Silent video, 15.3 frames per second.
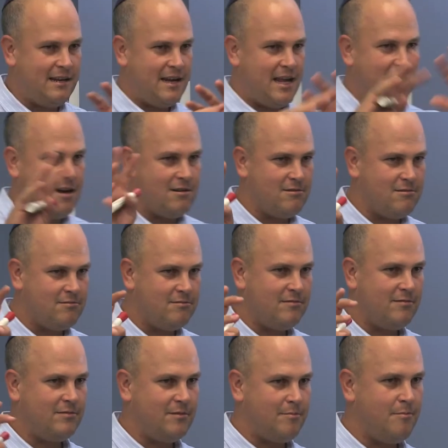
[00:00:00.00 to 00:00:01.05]
Now,
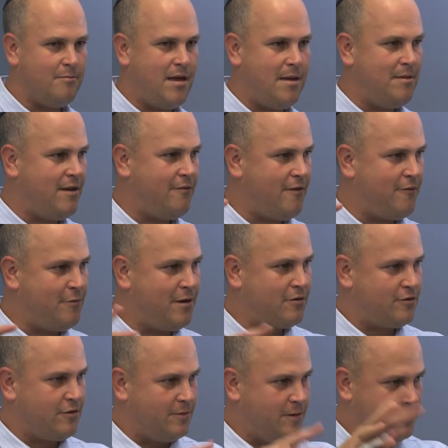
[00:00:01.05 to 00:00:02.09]
maybe if, if we
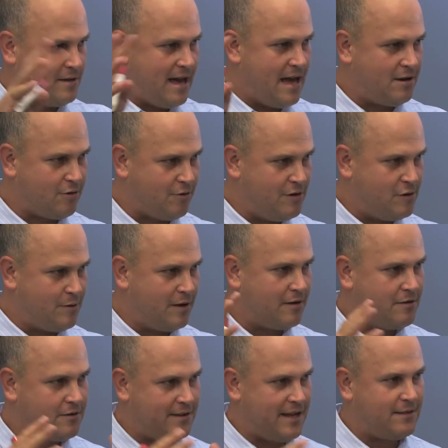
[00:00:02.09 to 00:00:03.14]
understand these categories, we can
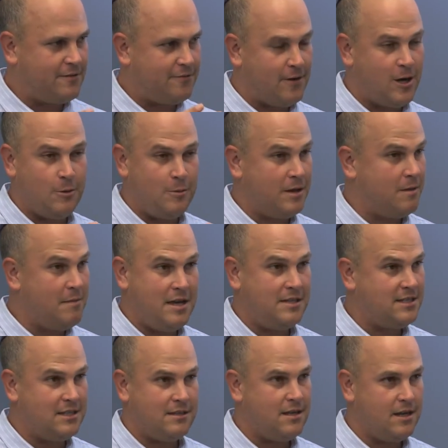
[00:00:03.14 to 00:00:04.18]
understand the following
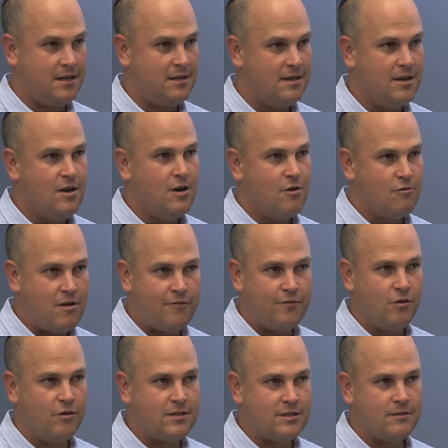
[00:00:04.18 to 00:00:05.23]
amazing line. Rav
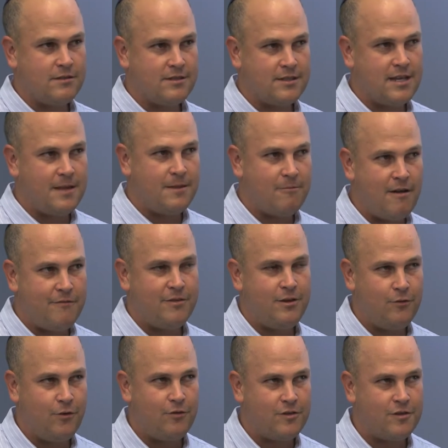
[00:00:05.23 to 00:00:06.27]
Kook's son, the Rav
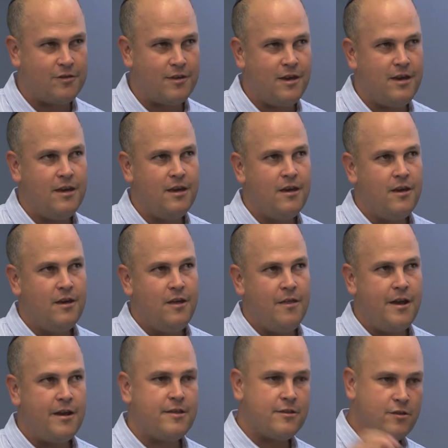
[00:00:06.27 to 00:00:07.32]
Tzila, used to say
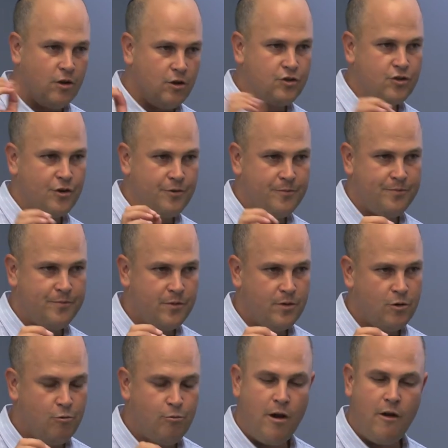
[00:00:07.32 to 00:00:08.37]
that a soldier
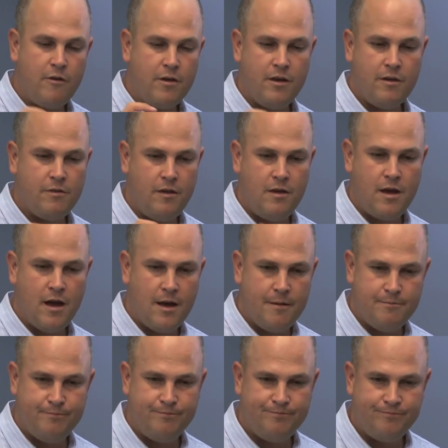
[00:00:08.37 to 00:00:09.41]
wearing the,
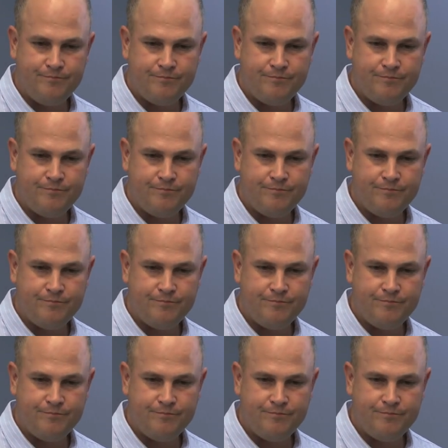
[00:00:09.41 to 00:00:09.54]
um,